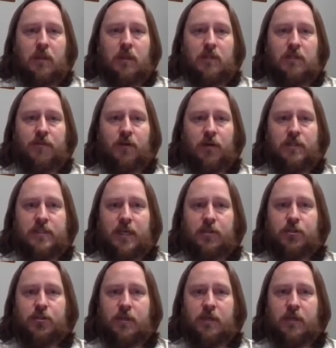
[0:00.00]
as far as
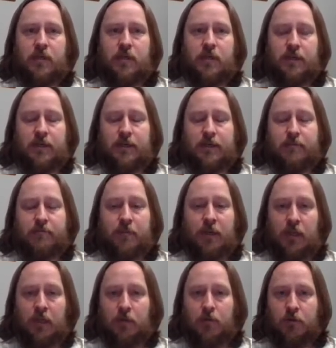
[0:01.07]
actually
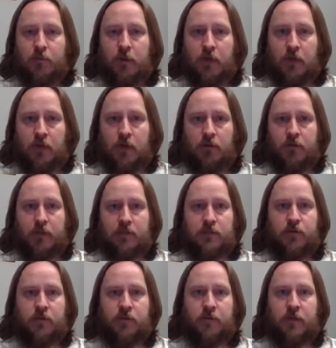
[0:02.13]
meeting with me, how that's
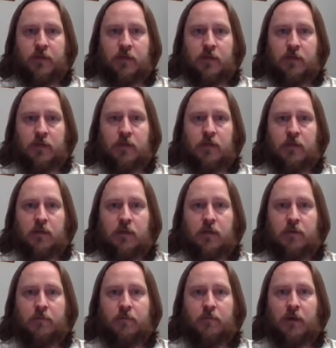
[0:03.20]
going to be done,
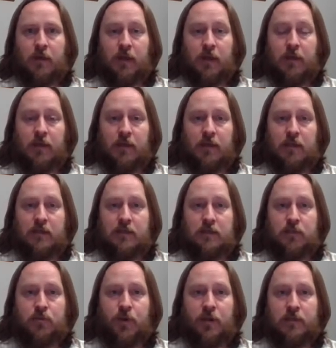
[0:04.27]
I think the
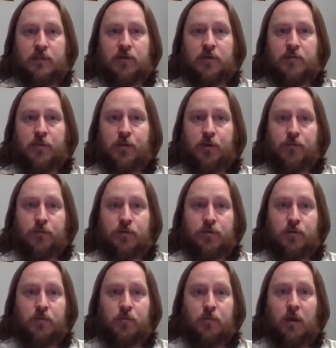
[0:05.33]
easiest way is going to be over
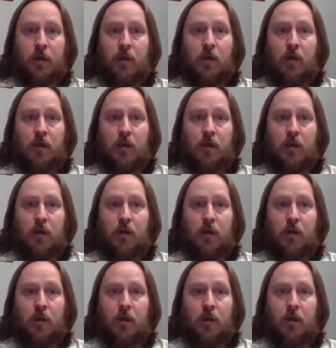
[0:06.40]
Zoom.